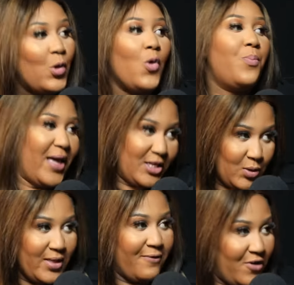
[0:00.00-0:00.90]
go back
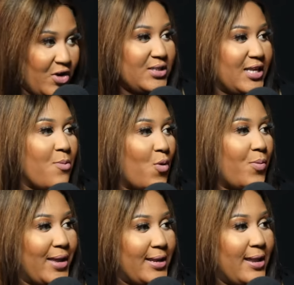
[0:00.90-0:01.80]
to the very same
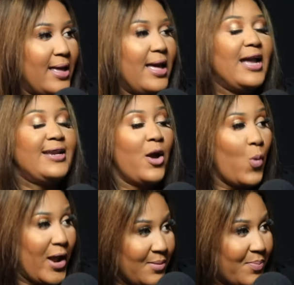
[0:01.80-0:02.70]
woman And I
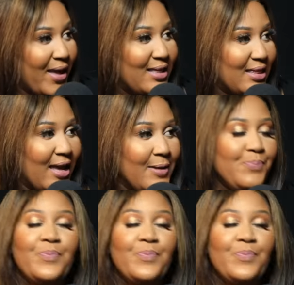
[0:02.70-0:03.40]
went back there.